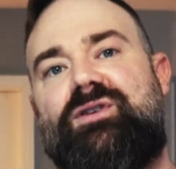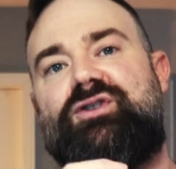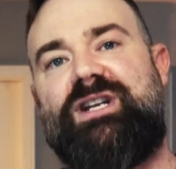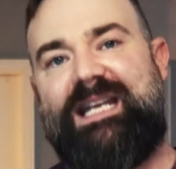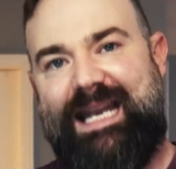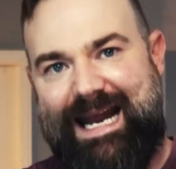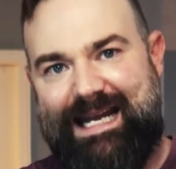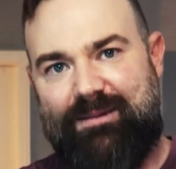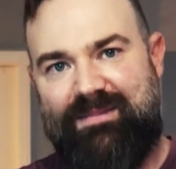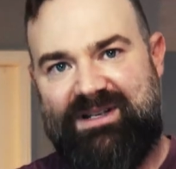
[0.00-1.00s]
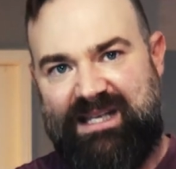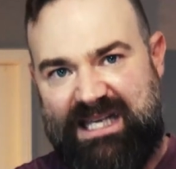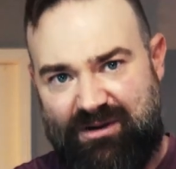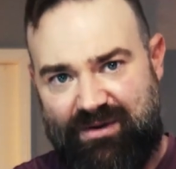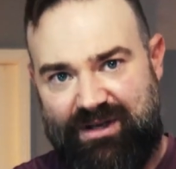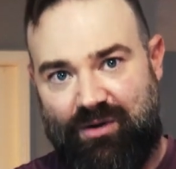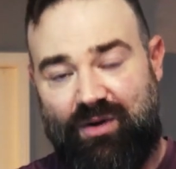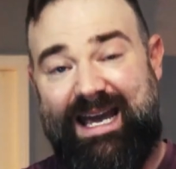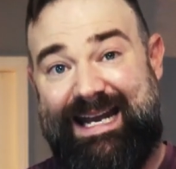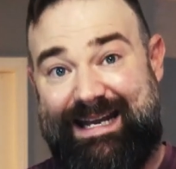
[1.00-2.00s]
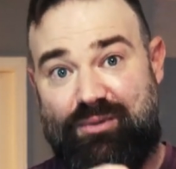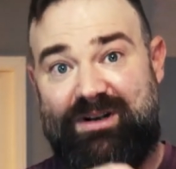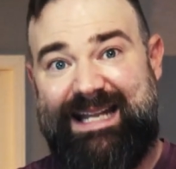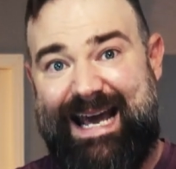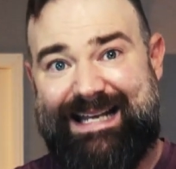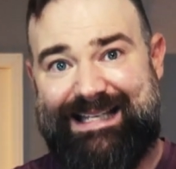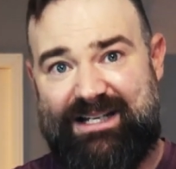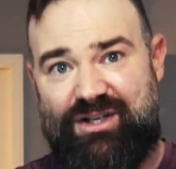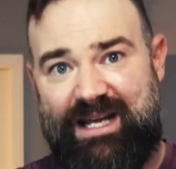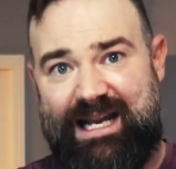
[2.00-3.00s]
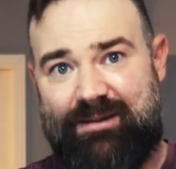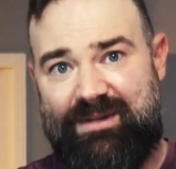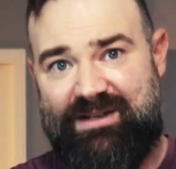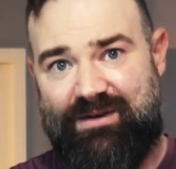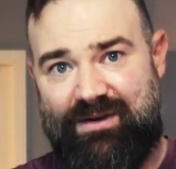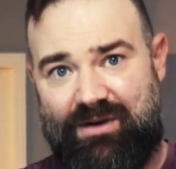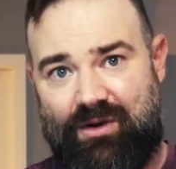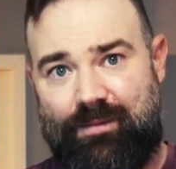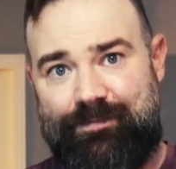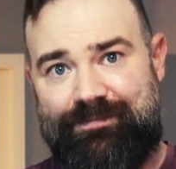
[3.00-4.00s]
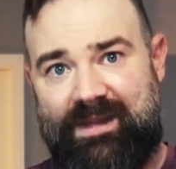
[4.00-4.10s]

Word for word: their genetic material, and it protects that genetic material,